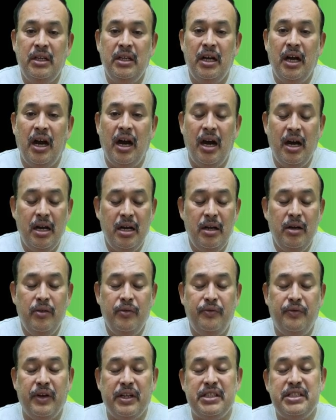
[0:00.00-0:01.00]
or
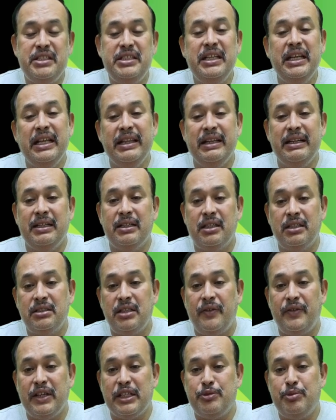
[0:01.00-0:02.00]
first day that occurs after
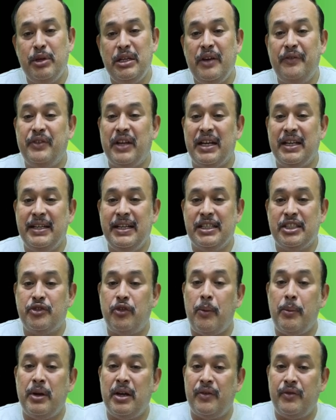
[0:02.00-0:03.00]
expiry of 30 days from
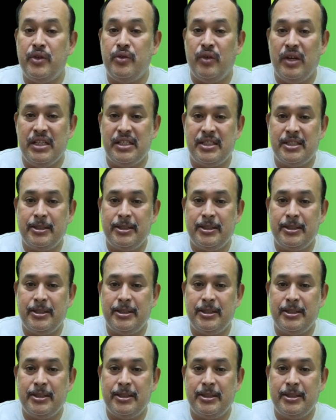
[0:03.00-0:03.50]
date of invoice,